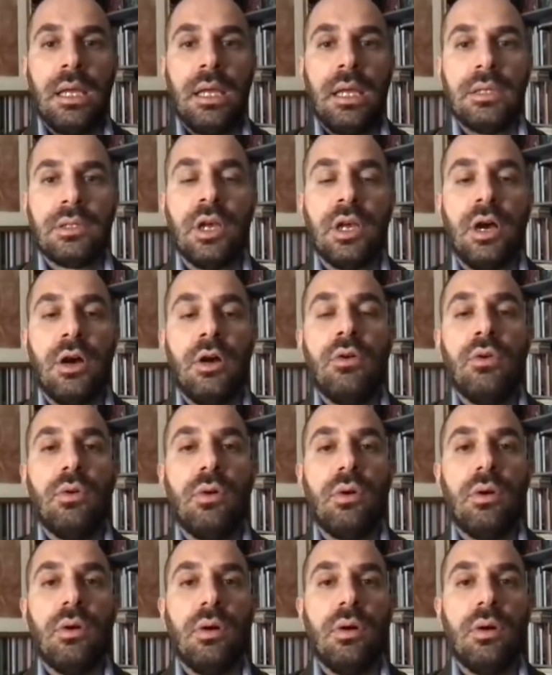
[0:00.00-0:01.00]

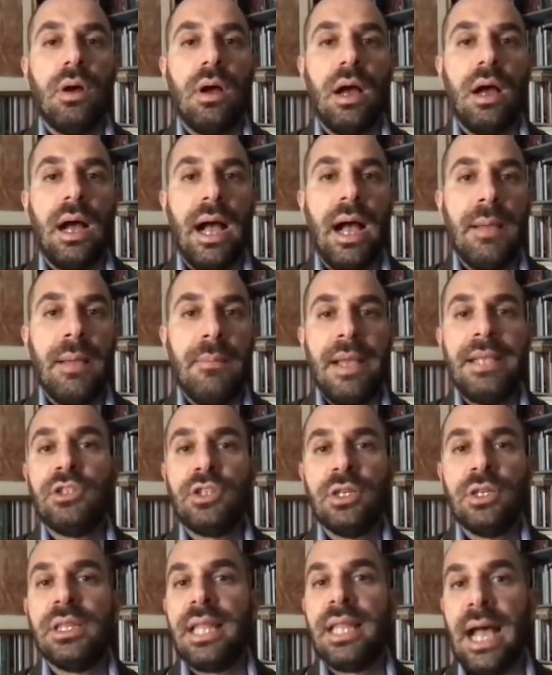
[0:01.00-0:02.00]
So I
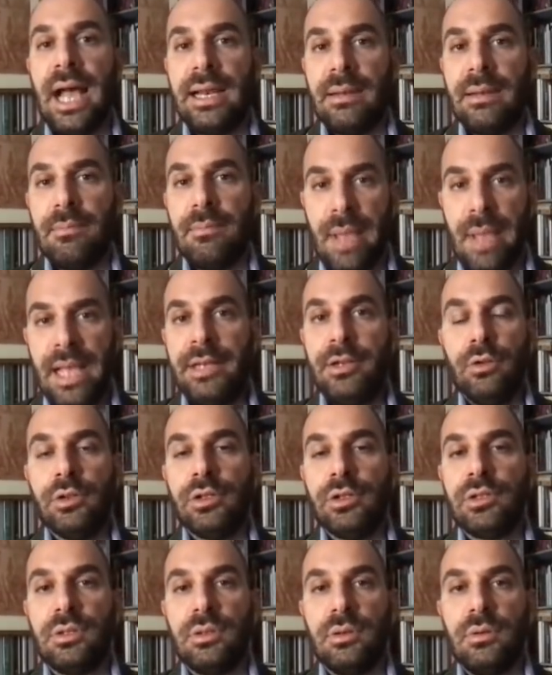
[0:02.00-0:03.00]
mentioned that
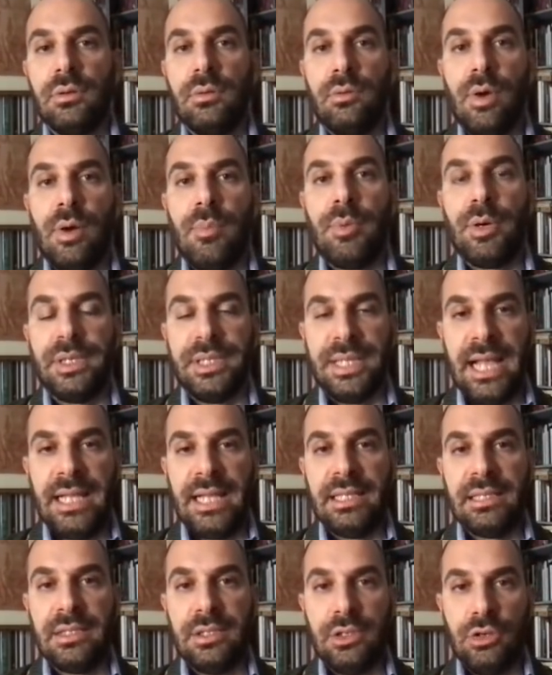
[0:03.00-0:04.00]
medals
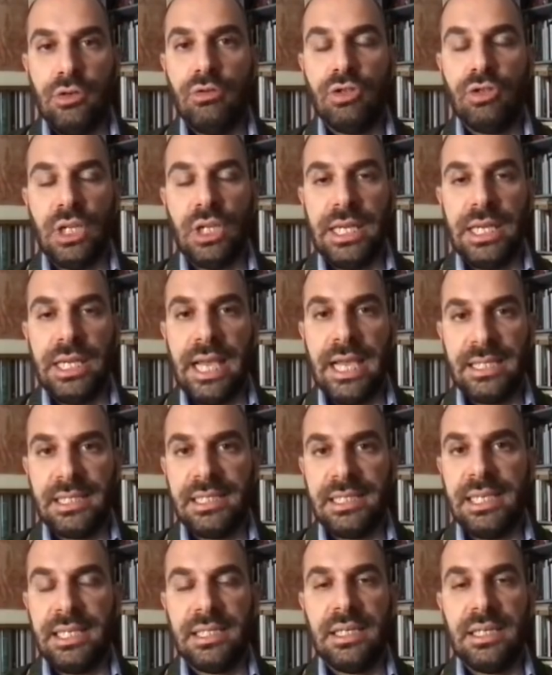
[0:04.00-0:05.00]
represent usually a
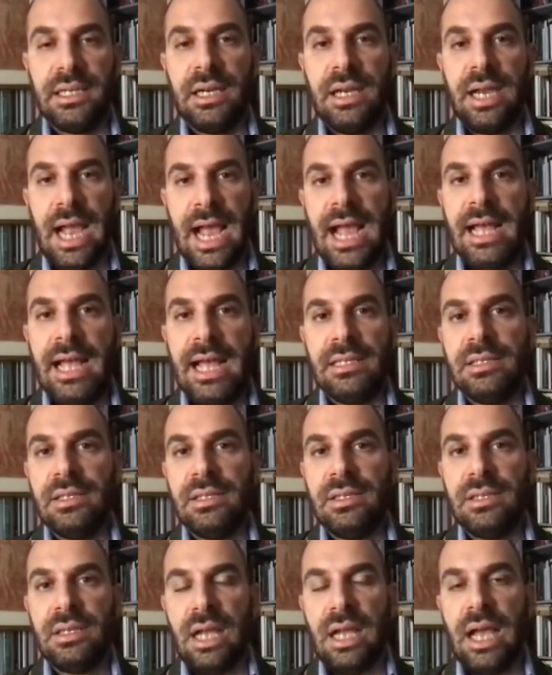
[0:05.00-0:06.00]
sitter
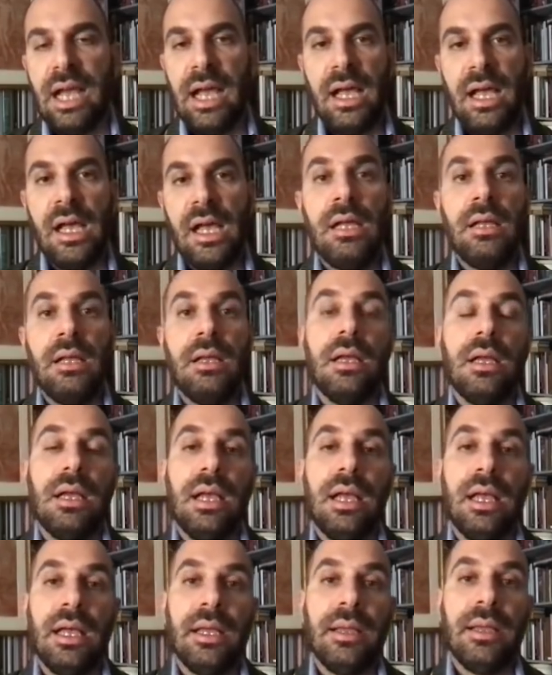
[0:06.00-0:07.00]
and
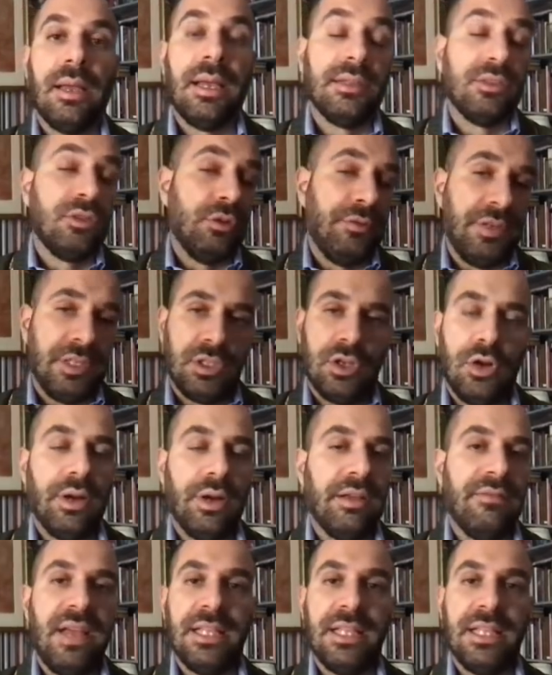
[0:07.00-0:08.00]
a sort of
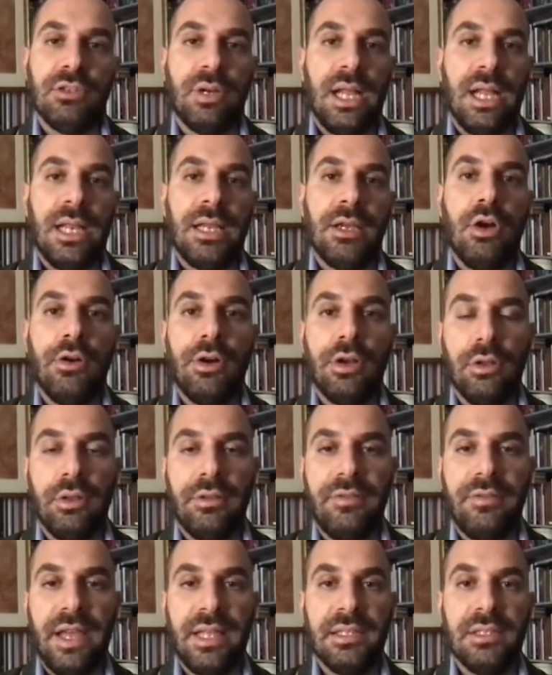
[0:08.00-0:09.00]
historic event or an
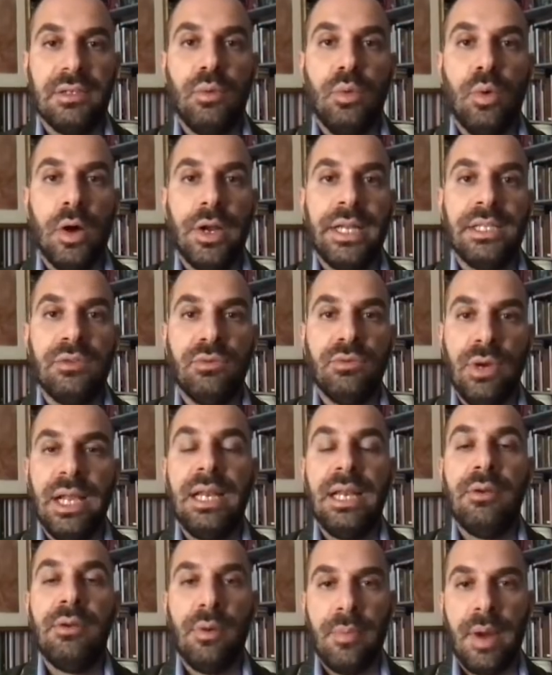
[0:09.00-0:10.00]
allegorical event. What is
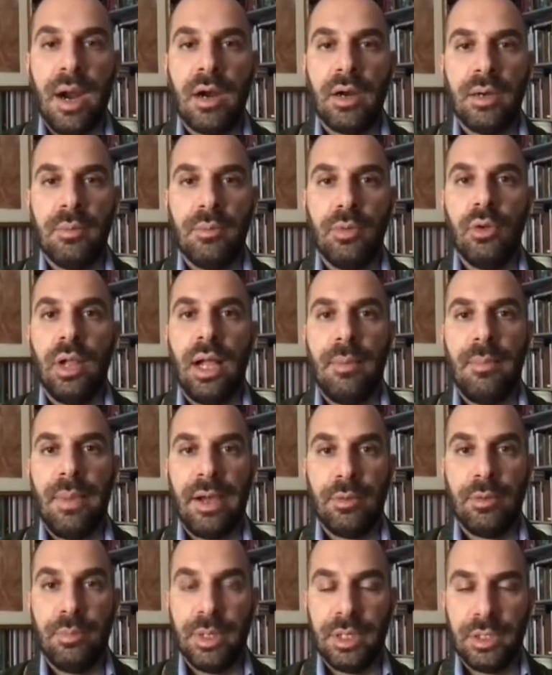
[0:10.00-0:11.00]
really remarkable
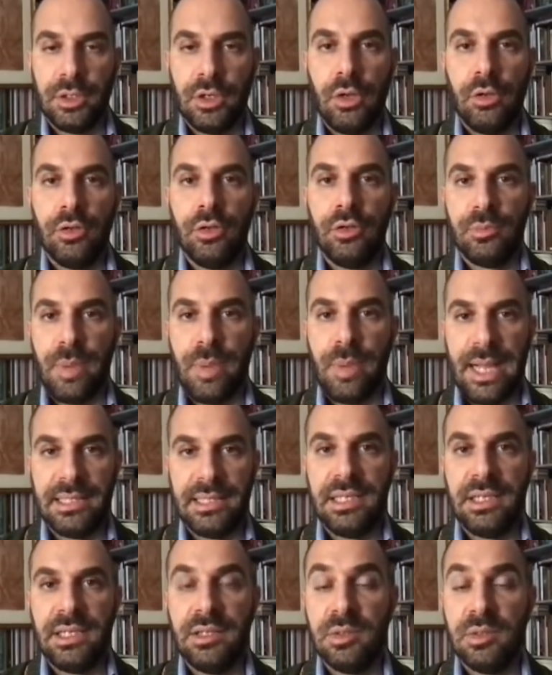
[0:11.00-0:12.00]
about Bertoldo's
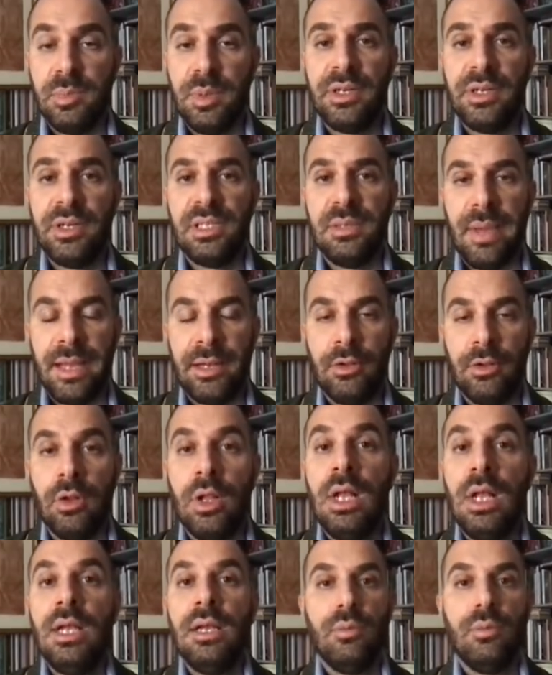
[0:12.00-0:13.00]
Pazzi Conspiracy
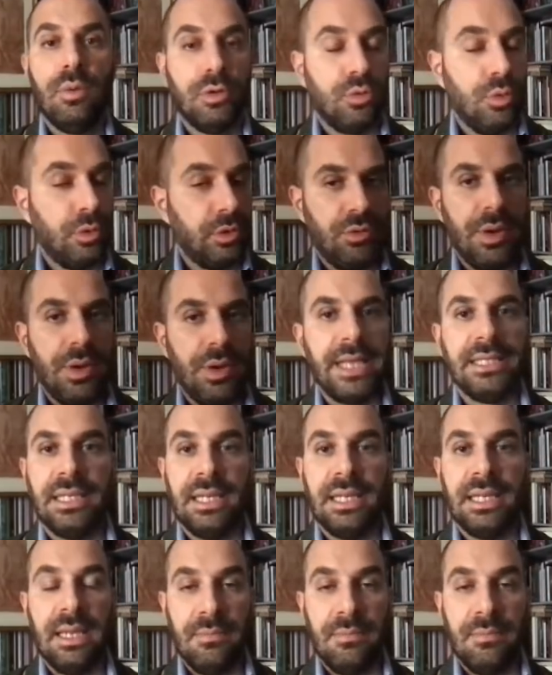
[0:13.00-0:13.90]
medal, which was created